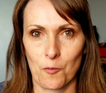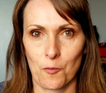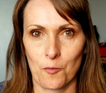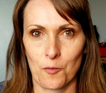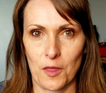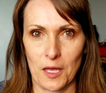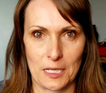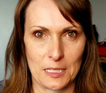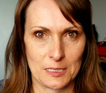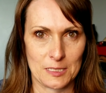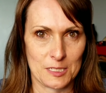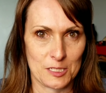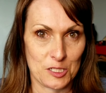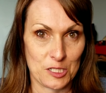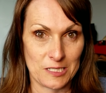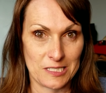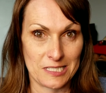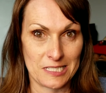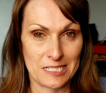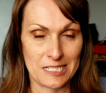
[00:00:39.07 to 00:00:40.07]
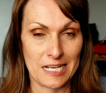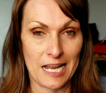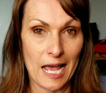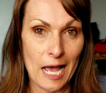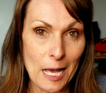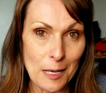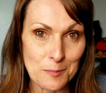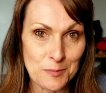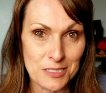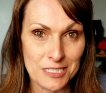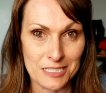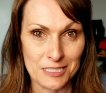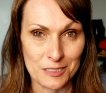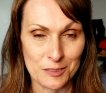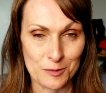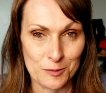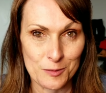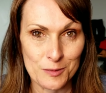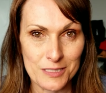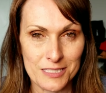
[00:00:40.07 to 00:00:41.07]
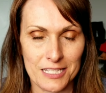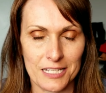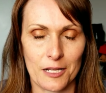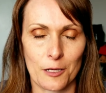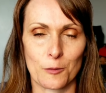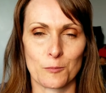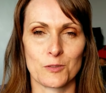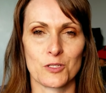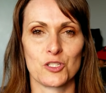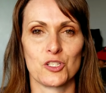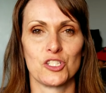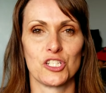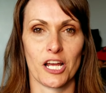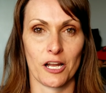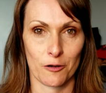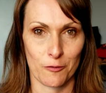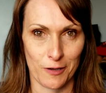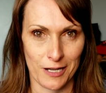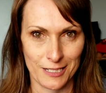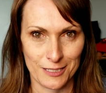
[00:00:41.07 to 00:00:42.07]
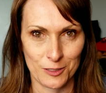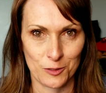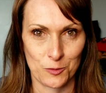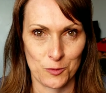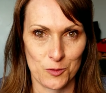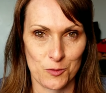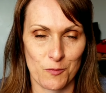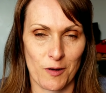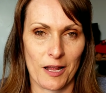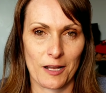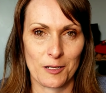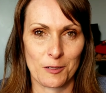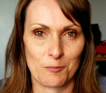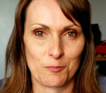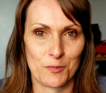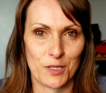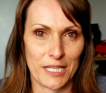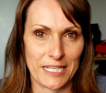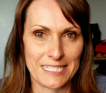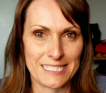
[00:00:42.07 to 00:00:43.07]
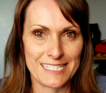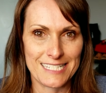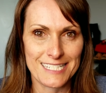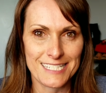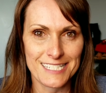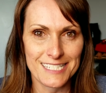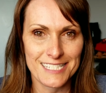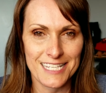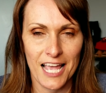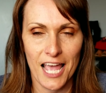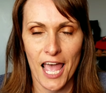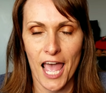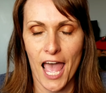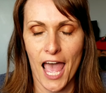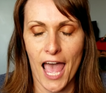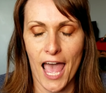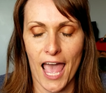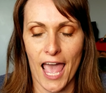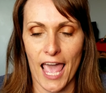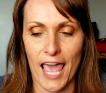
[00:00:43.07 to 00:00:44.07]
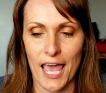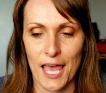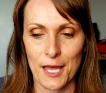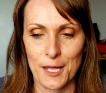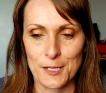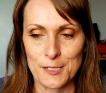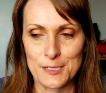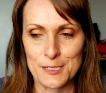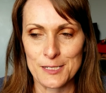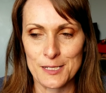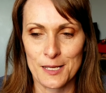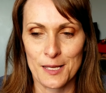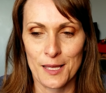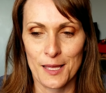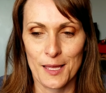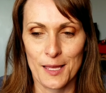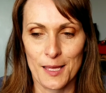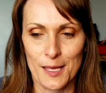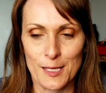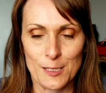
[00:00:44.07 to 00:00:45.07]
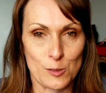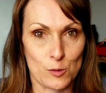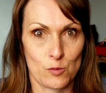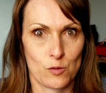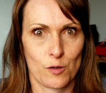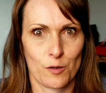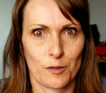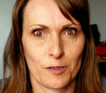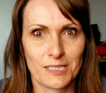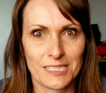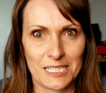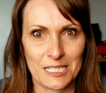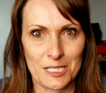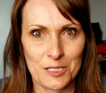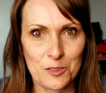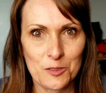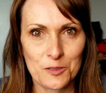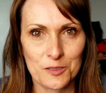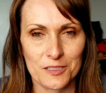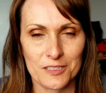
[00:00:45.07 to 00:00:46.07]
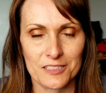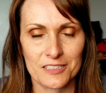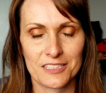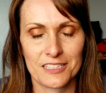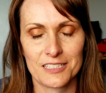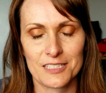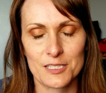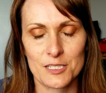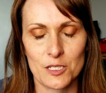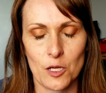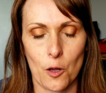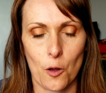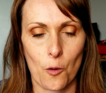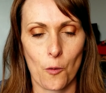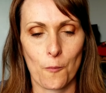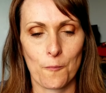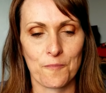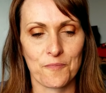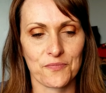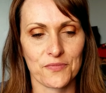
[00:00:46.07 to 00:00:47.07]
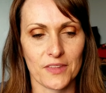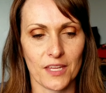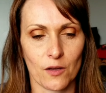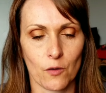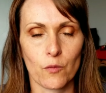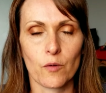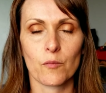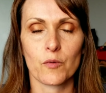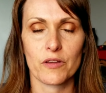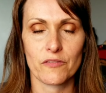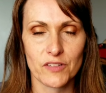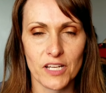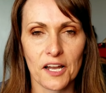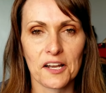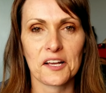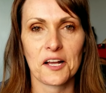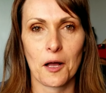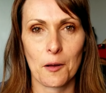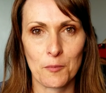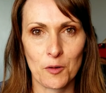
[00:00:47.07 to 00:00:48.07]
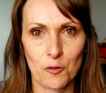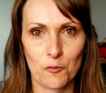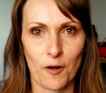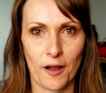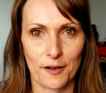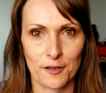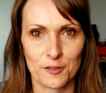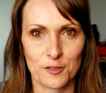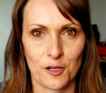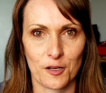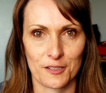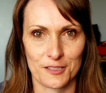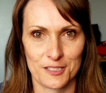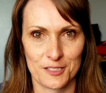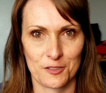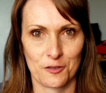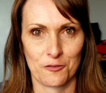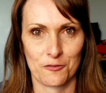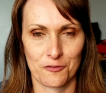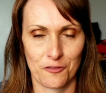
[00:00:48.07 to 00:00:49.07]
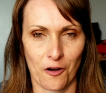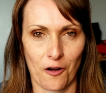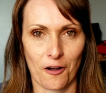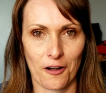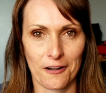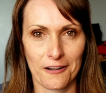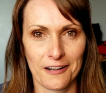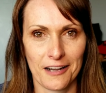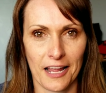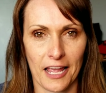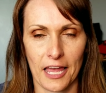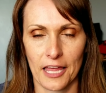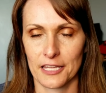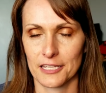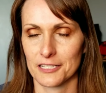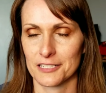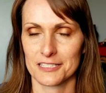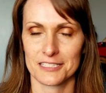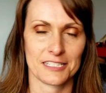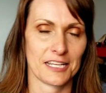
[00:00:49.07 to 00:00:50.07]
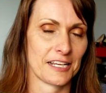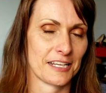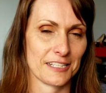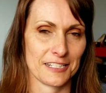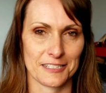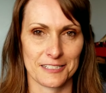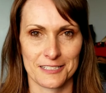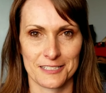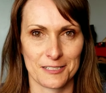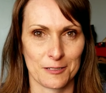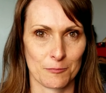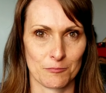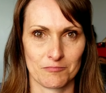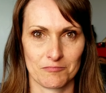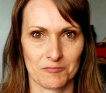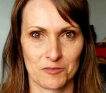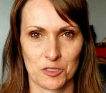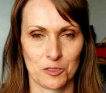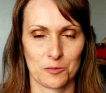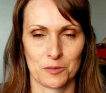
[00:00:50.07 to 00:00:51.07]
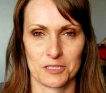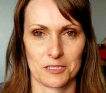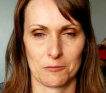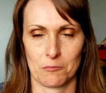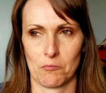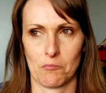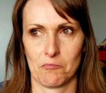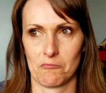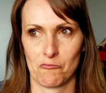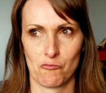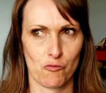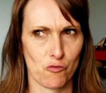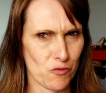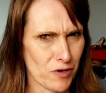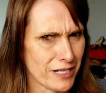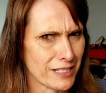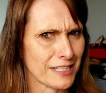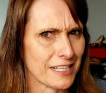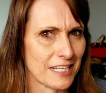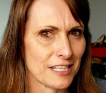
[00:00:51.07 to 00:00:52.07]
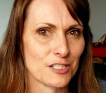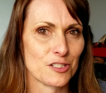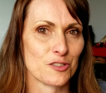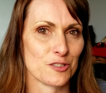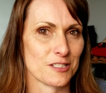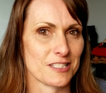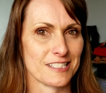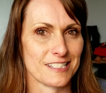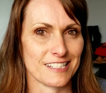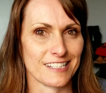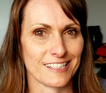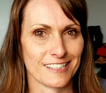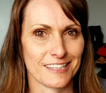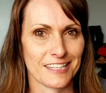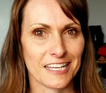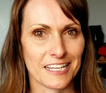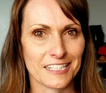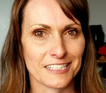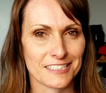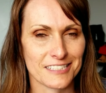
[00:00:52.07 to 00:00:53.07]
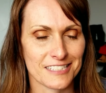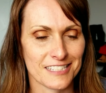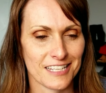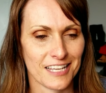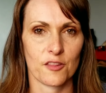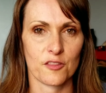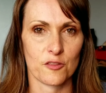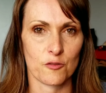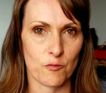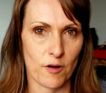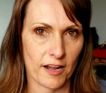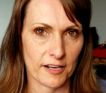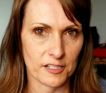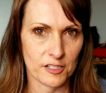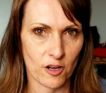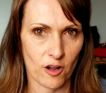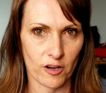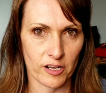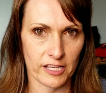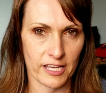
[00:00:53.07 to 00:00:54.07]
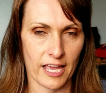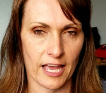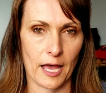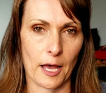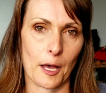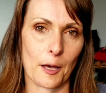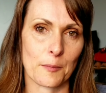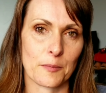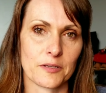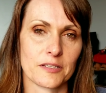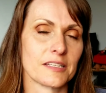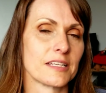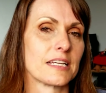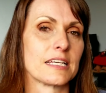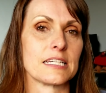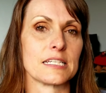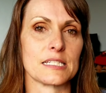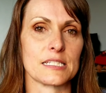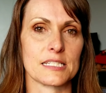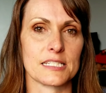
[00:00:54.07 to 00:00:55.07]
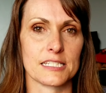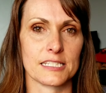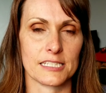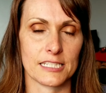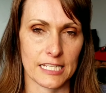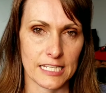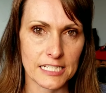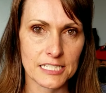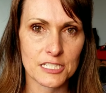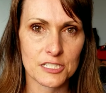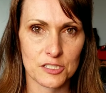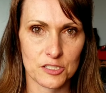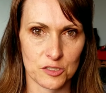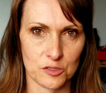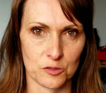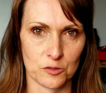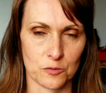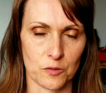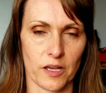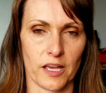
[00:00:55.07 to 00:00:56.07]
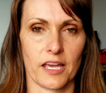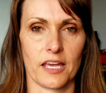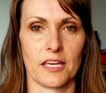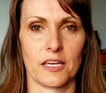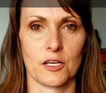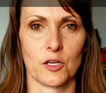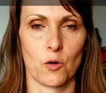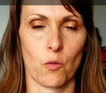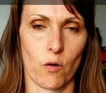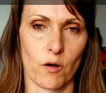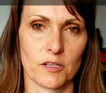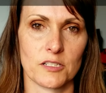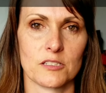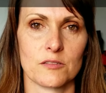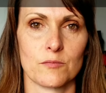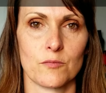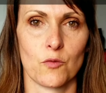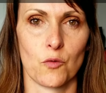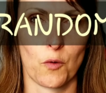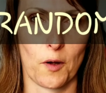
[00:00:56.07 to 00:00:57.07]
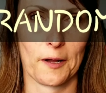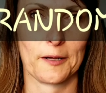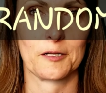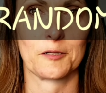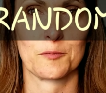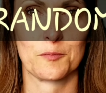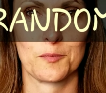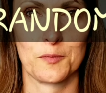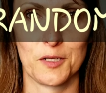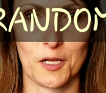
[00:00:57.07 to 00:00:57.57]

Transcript: They suggested an app to use that helps generate those random places, and it's really cool. So we've done a couple of randonauts so far, and it's taken us to some really interesting things. The Randonautica app is linked to a quantum random